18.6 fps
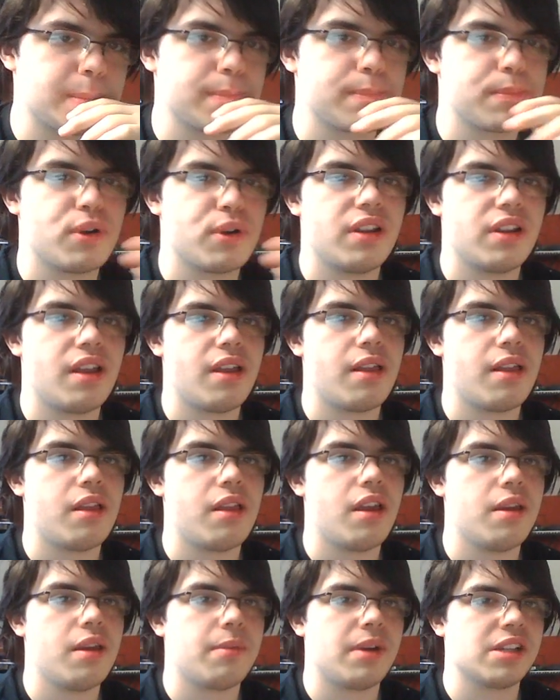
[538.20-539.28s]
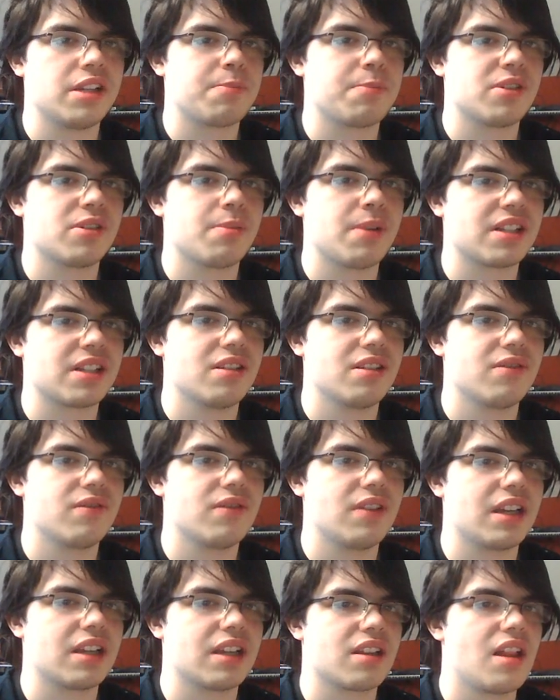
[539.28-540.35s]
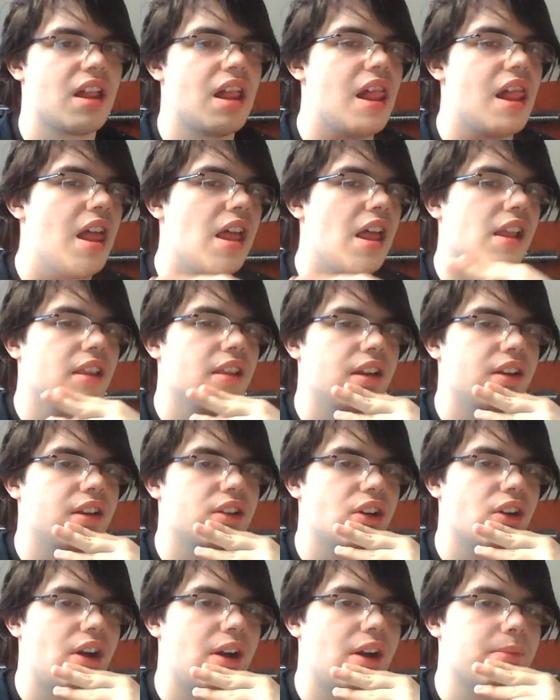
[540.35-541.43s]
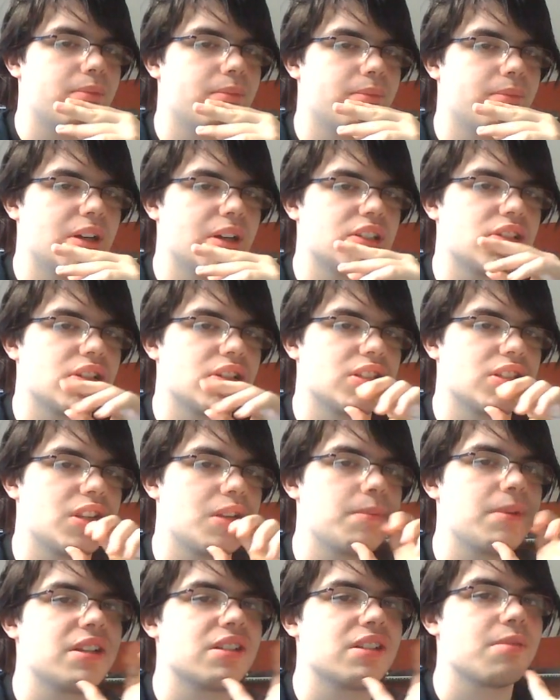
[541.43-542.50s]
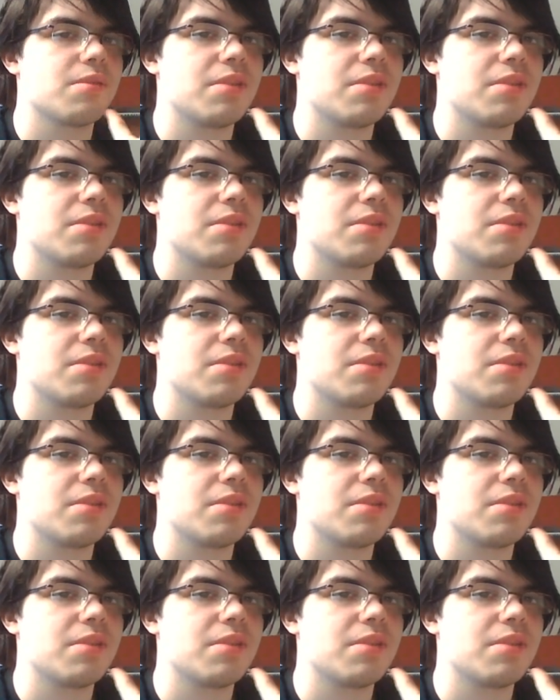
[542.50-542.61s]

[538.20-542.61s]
putting it in my perspective, like letting her know how much she means to